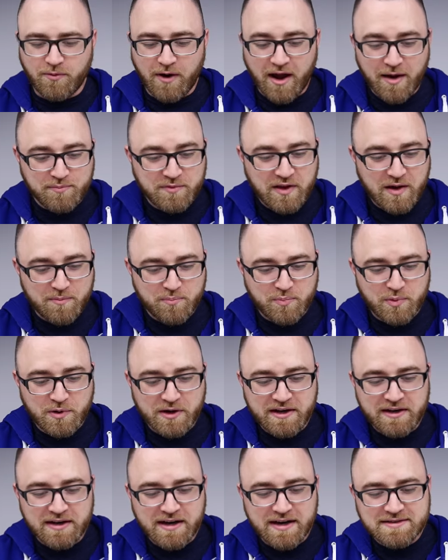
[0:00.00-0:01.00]
Wrapped up
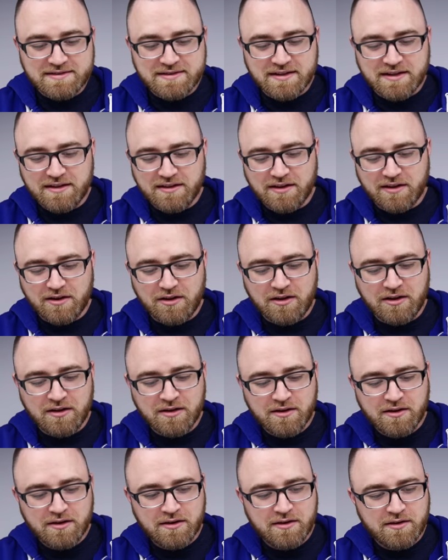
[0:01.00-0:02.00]
pretty nicely, little
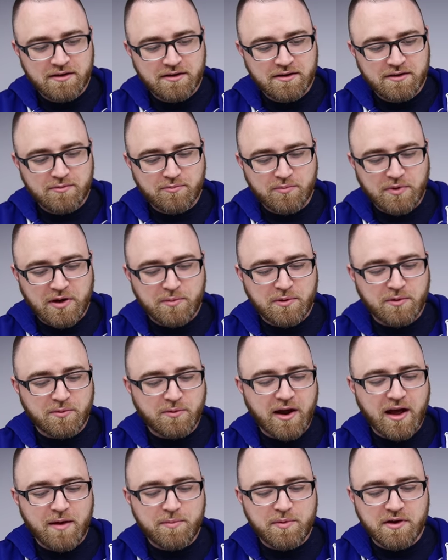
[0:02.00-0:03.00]
bubble
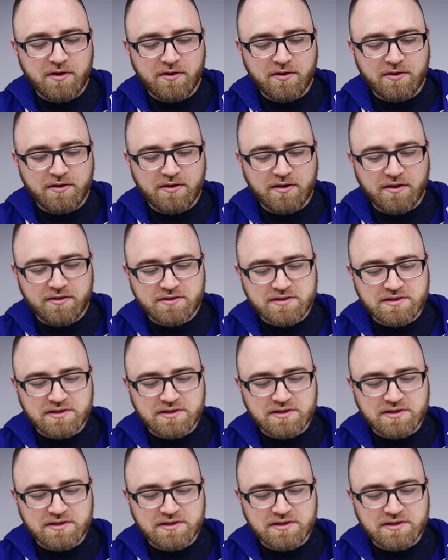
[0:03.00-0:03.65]
wrap here and another